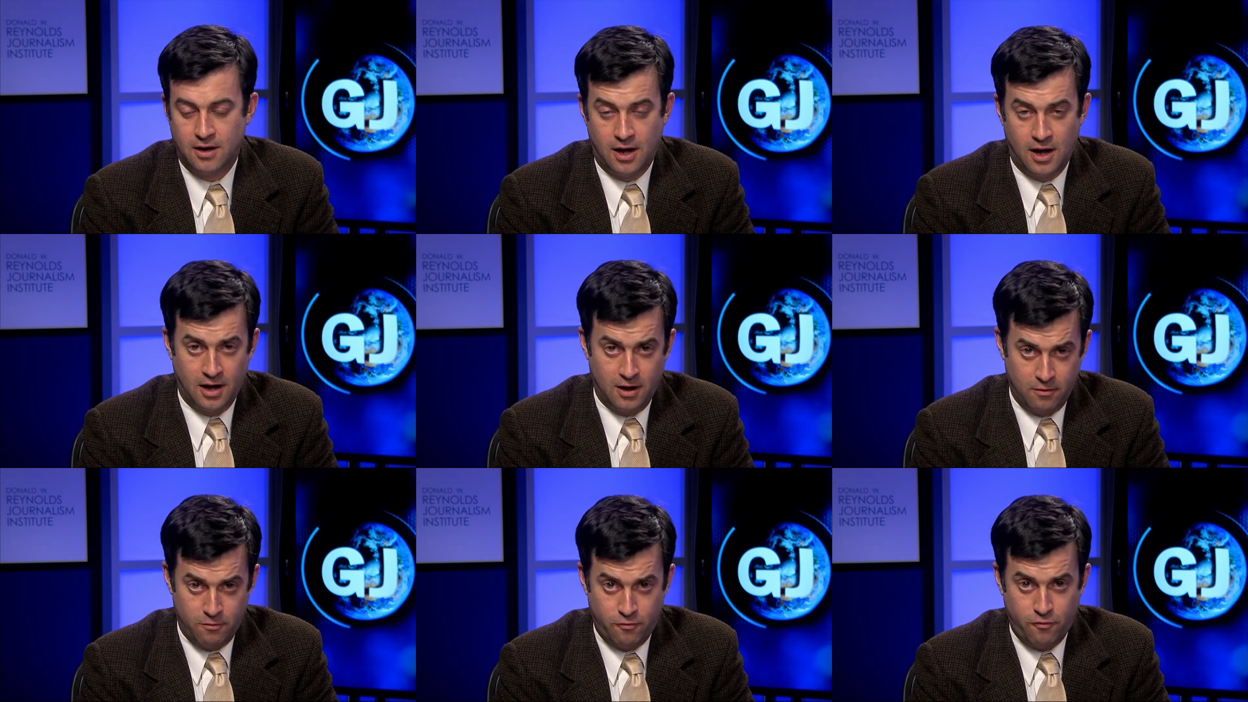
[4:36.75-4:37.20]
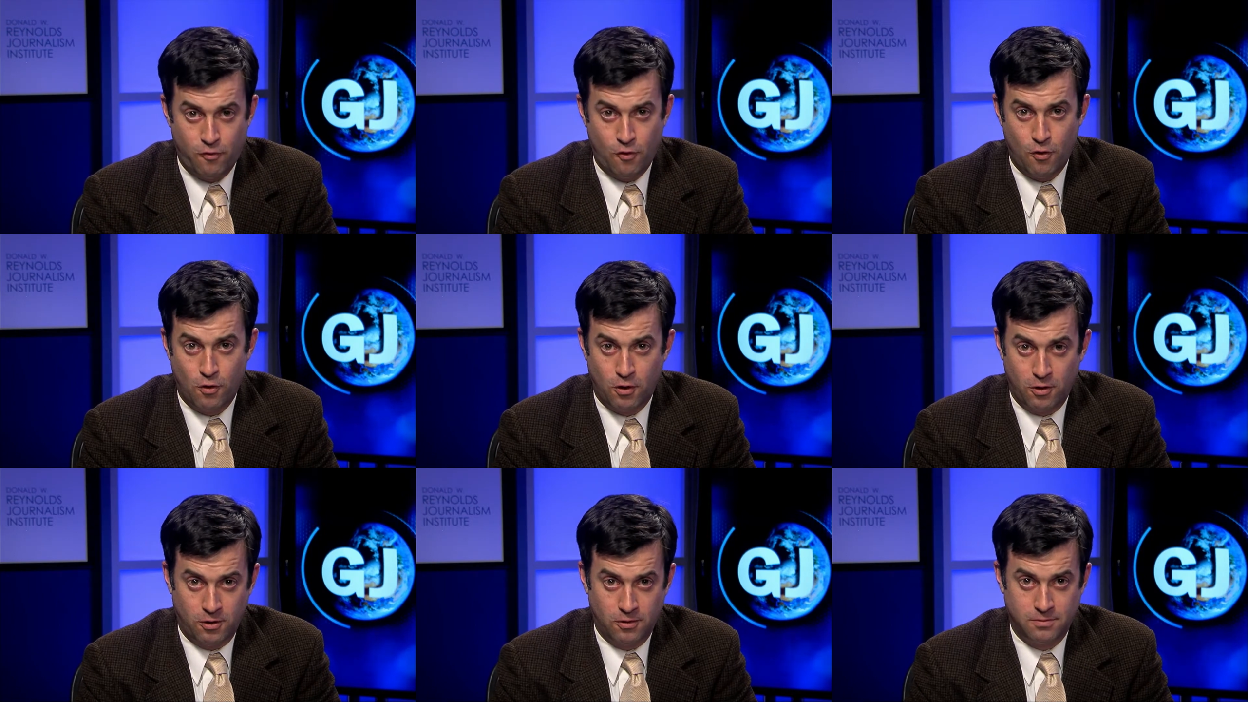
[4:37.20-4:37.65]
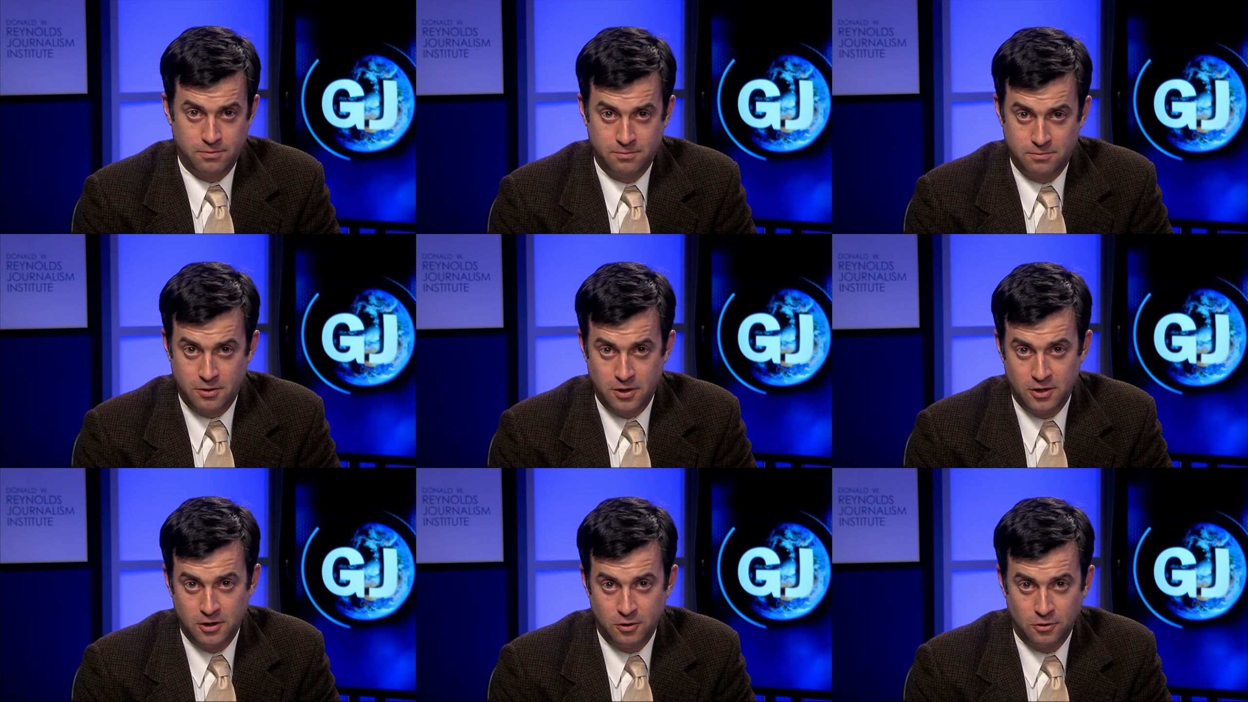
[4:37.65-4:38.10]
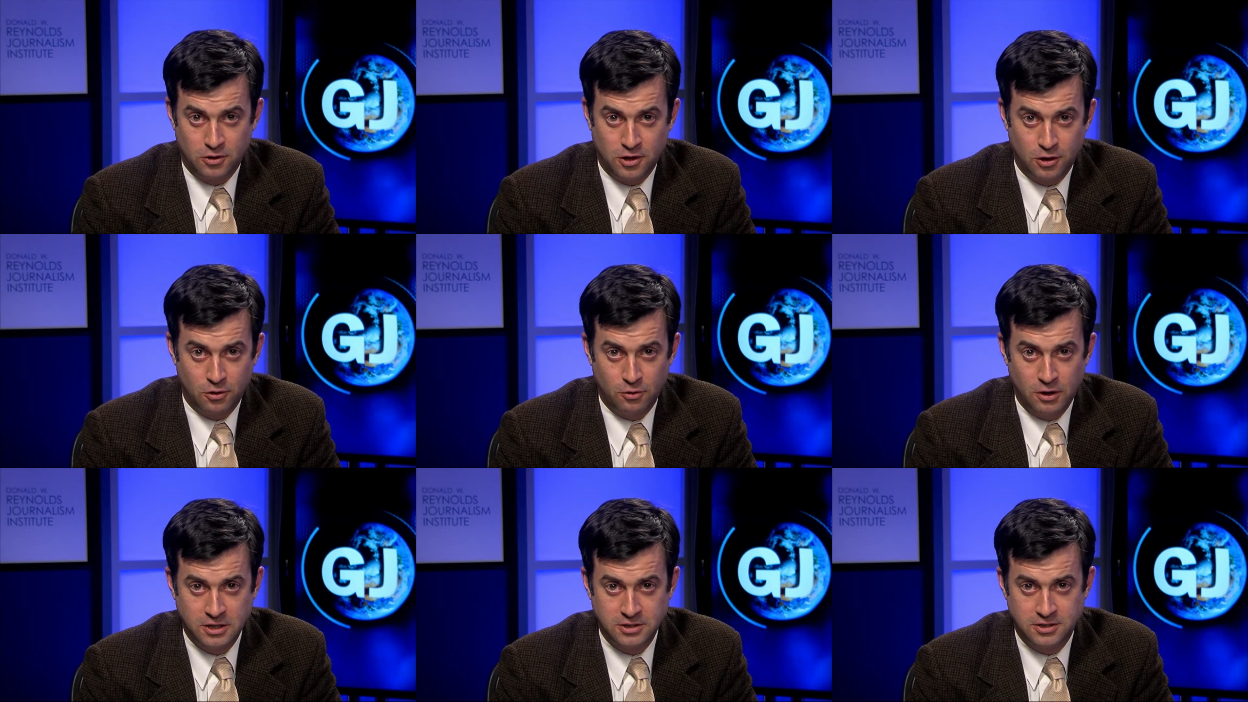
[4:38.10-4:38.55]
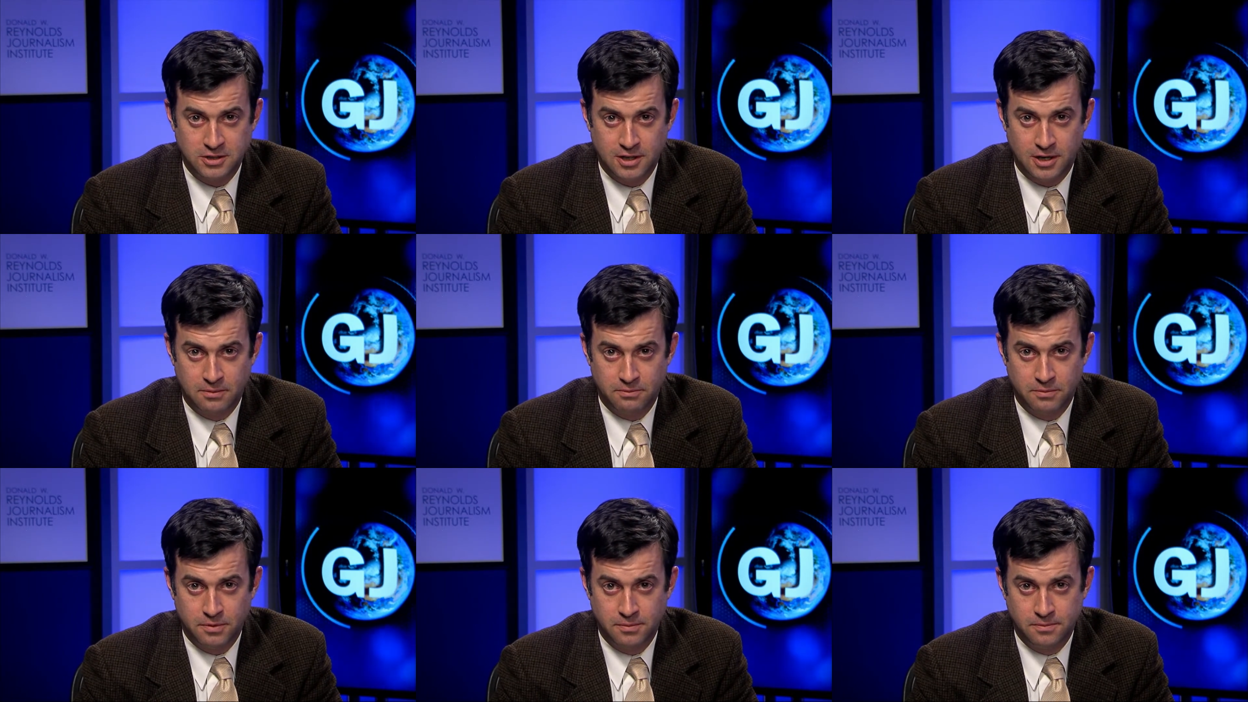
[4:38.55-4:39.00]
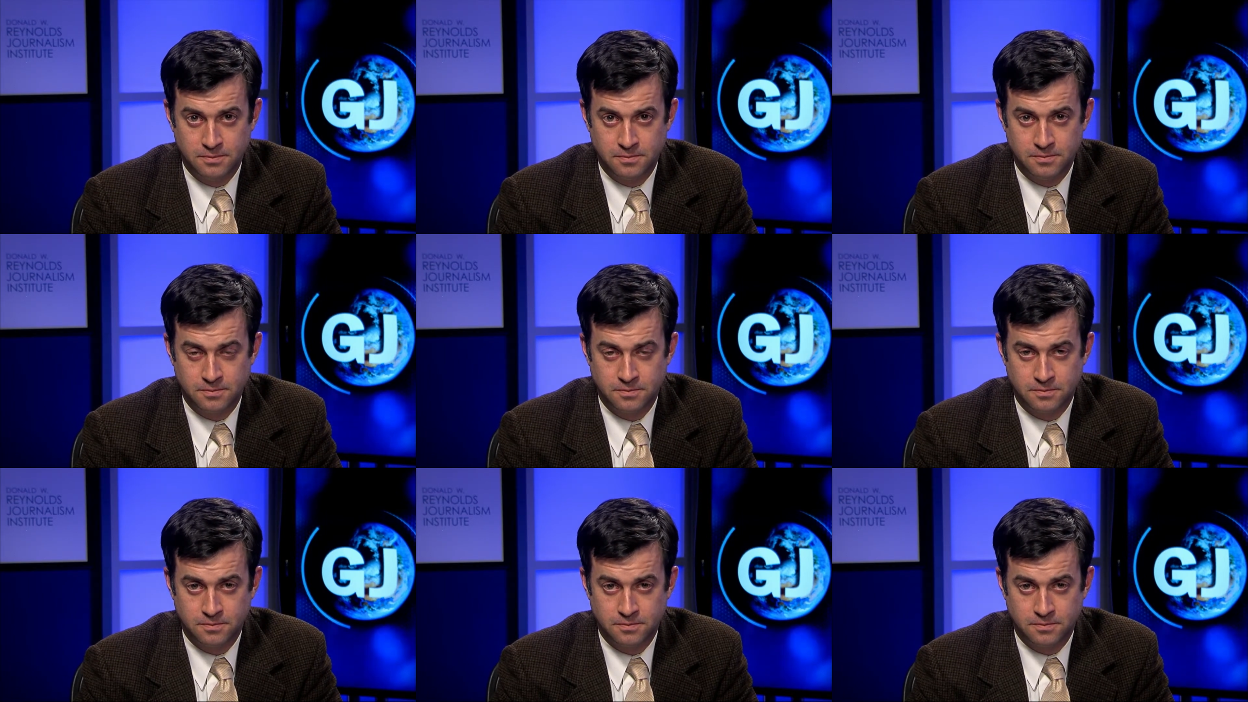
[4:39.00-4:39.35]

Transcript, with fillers: uh, for the nuclear waste dump.